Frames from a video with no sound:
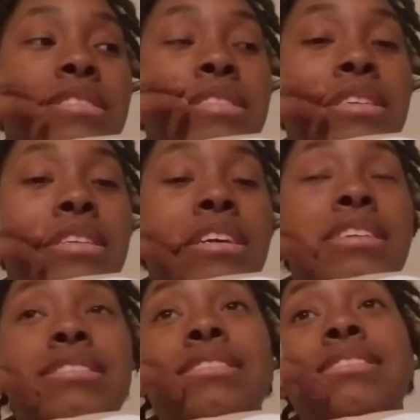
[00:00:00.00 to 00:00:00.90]
Today
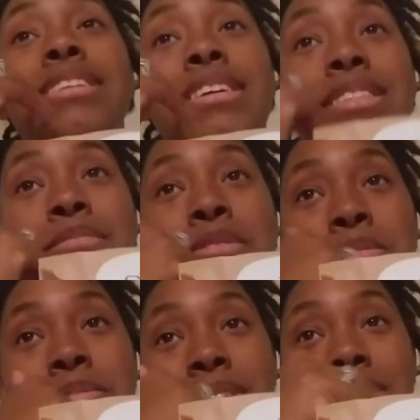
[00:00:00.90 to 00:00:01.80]
is the 10th. I'm
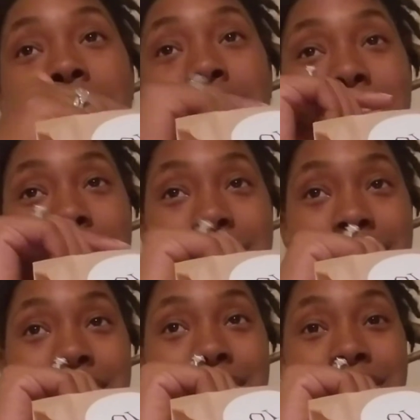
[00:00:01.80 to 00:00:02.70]
opening day
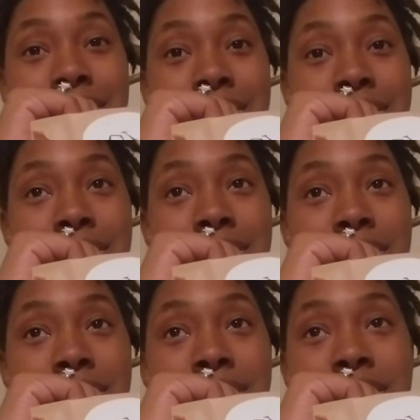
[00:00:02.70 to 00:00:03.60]
10.
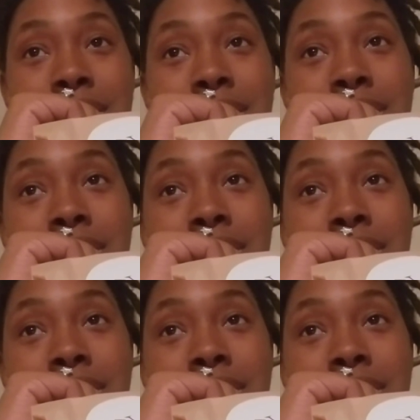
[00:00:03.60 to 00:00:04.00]
You're right.